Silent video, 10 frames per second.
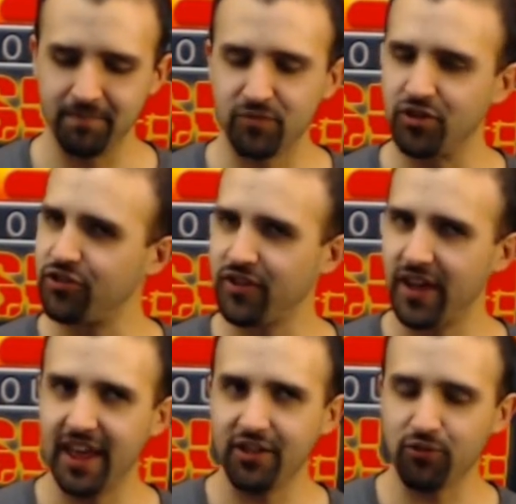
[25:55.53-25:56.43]
Just
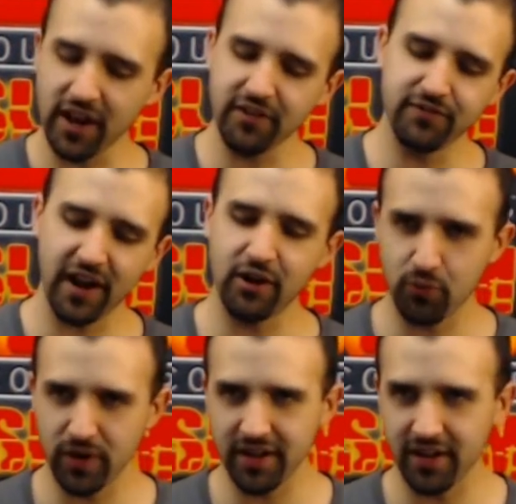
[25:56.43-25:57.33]
his rate of fire
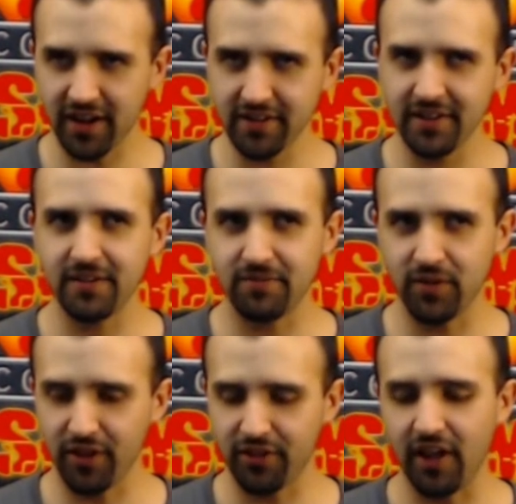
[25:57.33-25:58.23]
3 gun
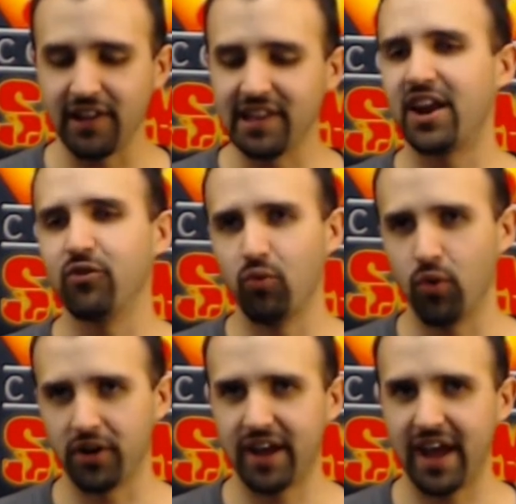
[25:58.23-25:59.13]
does a lot of
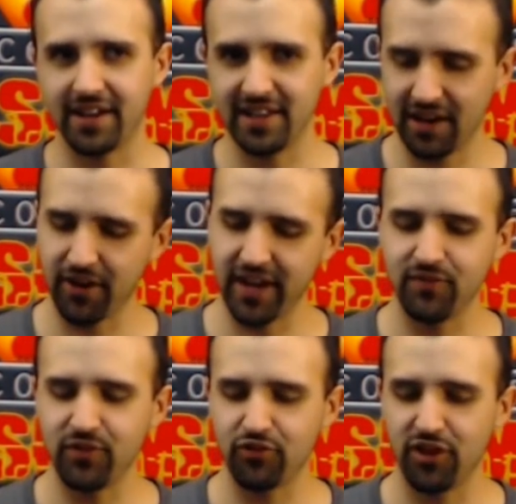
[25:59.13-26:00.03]
work at clearing infantry,